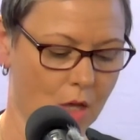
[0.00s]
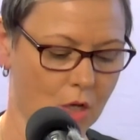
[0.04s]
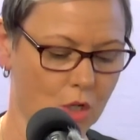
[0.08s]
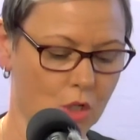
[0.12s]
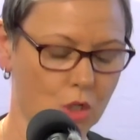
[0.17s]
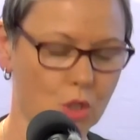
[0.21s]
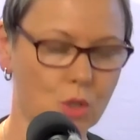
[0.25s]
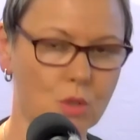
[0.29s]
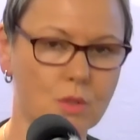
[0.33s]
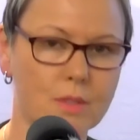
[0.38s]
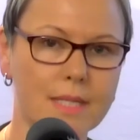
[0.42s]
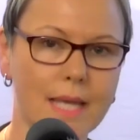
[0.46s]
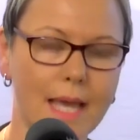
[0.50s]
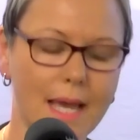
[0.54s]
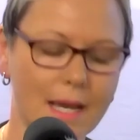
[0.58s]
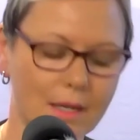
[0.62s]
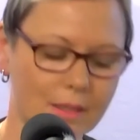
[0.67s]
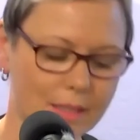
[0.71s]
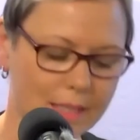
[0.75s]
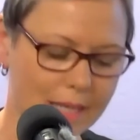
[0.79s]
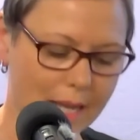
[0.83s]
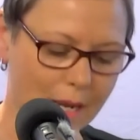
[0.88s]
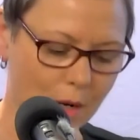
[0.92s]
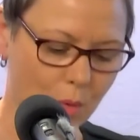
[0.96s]
Use
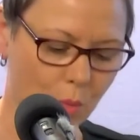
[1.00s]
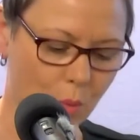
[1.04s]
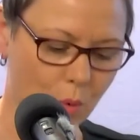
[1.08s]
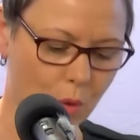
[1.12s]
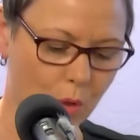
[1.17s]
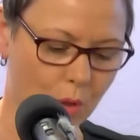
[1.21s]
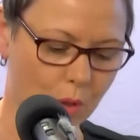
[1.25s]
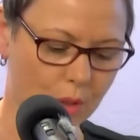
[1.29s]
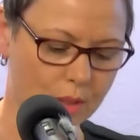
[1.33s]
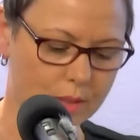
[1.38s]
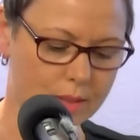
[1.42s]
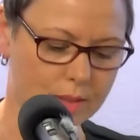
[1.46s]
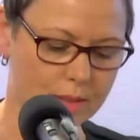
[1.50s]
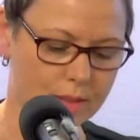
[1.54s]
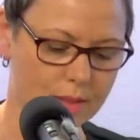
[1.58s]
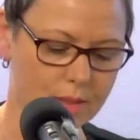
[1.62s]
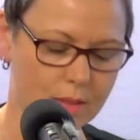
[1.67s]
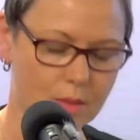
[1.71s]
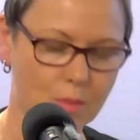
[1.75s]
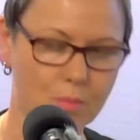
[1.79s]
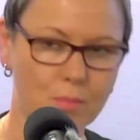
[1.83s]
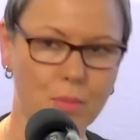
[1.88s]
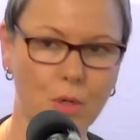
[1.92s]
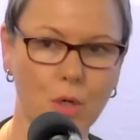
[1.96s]
our
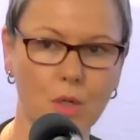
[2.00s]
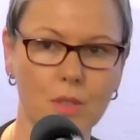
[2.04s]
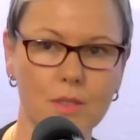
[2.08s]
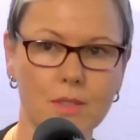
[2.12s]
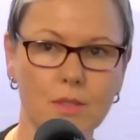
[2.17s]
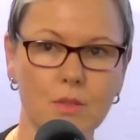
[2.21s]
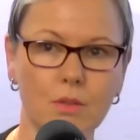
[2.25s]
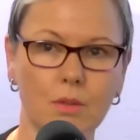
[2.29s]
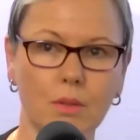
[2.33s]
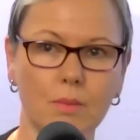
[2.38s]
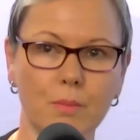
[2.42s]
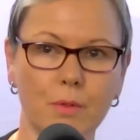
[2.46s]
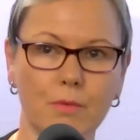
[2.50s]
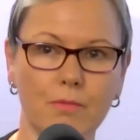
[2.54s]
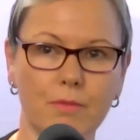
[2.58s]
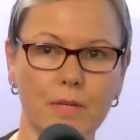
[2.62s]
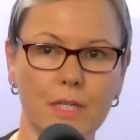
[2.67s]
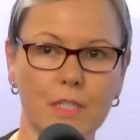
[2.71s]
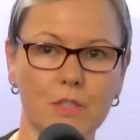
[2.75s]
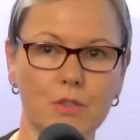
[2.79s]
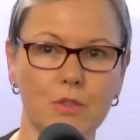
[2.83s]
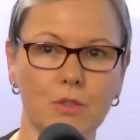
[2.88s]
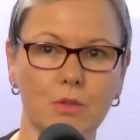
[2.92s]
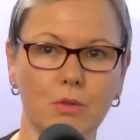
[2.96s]
networks, personal and
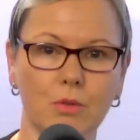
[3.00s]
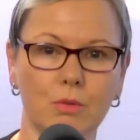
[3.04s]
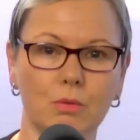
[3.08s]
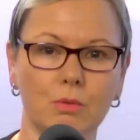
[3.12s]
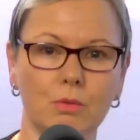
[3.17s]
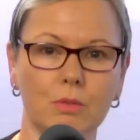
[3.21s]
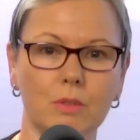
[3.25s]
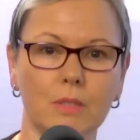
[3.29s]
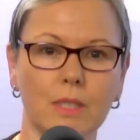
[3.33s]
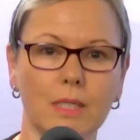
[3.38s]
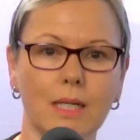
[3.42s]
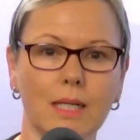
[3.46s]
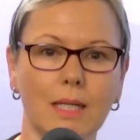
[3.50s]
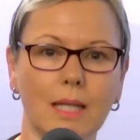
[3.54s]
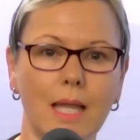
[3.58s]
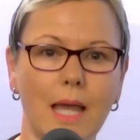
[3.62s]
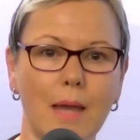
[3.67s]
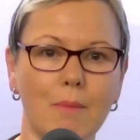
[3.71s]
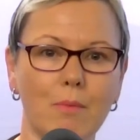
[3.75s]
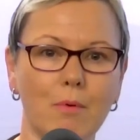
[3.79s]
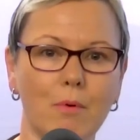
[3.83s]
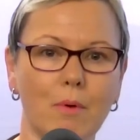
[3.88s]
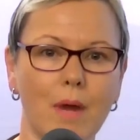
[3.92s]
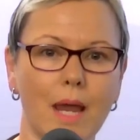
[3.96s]
professional, to
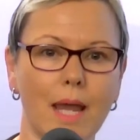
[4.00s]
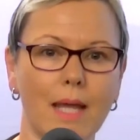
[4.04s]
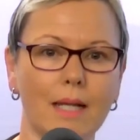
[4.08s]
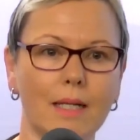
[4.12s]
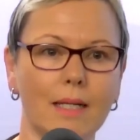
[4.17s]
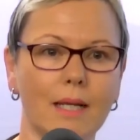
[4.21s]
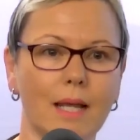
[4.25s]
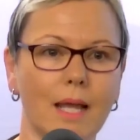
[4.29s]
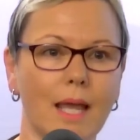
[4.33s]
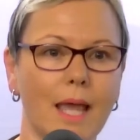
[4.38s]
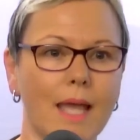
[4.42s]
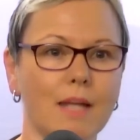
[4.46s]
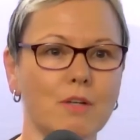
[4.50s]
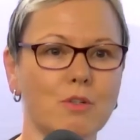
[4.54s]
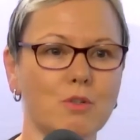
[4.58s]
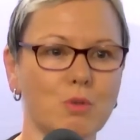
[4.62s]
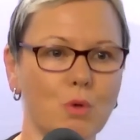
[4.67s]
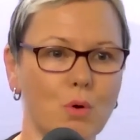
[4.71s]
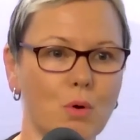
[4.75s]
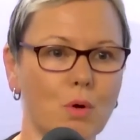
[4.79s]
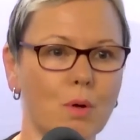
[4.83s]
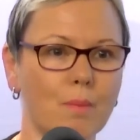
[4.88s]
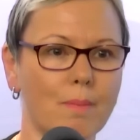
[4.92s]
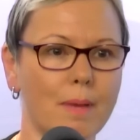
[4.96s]
collaborate and
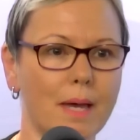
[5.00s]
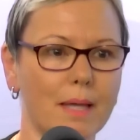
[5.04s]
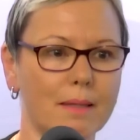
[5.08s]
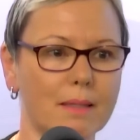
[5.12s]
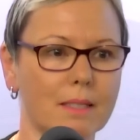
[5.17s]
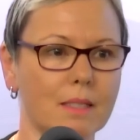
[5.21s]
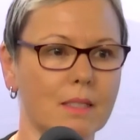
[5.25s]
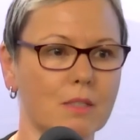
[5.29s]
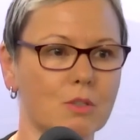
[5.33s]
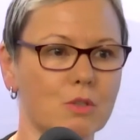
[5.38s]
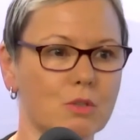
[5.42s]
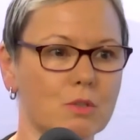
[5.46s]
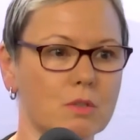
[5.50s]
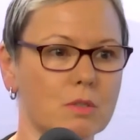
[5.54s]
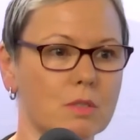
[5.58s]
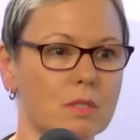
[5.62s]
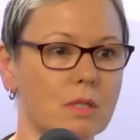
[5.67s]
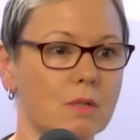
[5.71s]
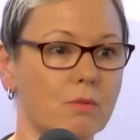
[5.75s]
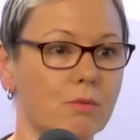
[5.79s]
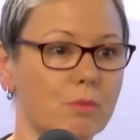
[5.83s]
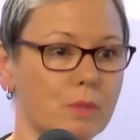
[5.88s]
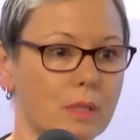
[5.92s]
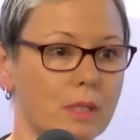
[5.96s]
talk about the issues
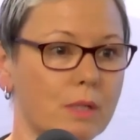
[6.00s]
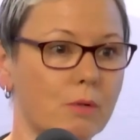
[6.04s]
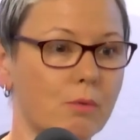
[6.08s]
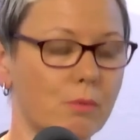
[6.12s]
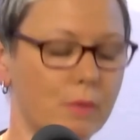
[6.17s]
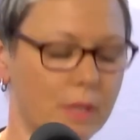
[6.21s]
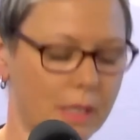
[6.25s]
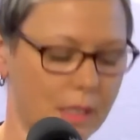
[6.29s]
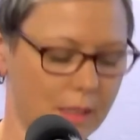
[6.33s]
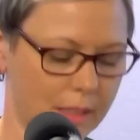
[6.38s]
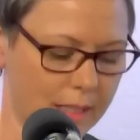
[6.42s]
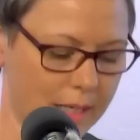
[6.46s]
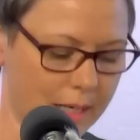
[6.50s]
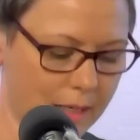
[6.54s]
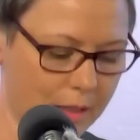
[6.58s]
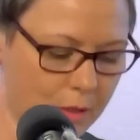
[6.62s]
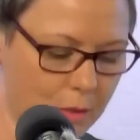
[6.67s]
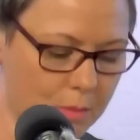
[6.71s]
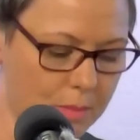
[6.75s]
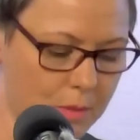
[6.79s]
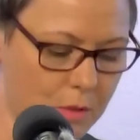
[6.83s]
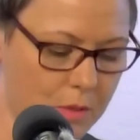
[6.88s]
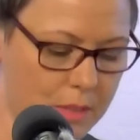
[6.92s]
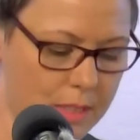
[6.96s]
that are really real in our
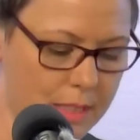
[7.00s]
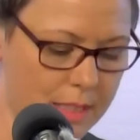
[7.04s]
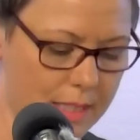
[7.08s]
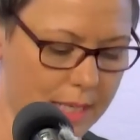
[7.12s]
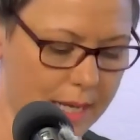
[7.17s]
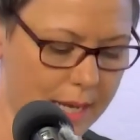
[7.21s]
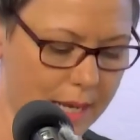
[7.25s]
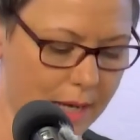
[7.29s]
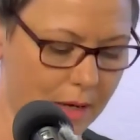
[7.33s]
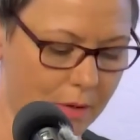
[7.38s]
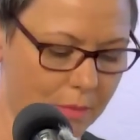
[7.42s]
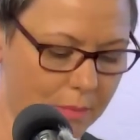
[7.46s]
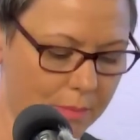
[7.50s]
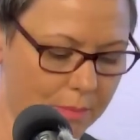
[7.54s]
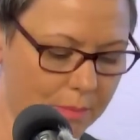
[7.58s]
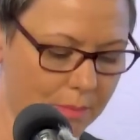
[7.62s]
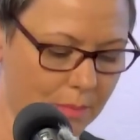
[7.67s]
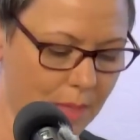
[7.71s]
community now.